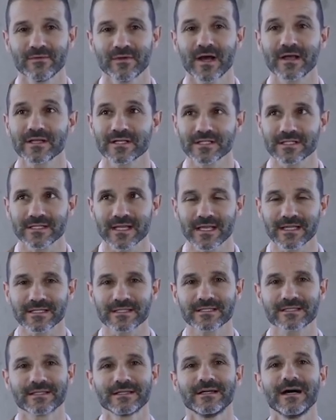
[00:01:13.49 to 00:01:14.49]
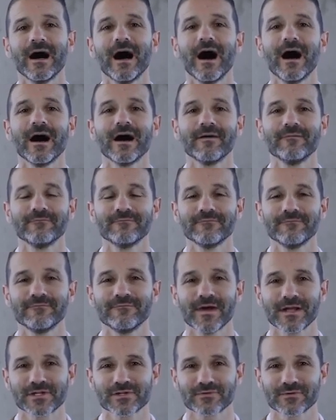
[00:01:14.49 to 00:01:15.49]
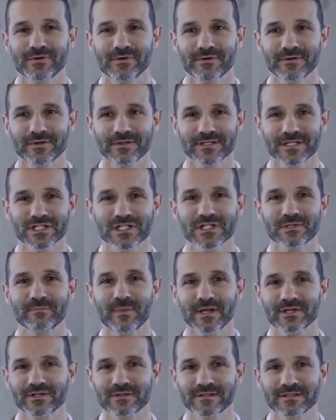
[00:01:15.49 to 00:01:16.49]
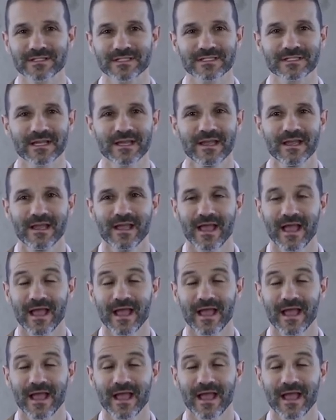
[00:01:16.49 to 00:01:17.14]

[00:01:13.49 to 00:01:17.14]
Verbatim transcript: United States um, veterinary specialist,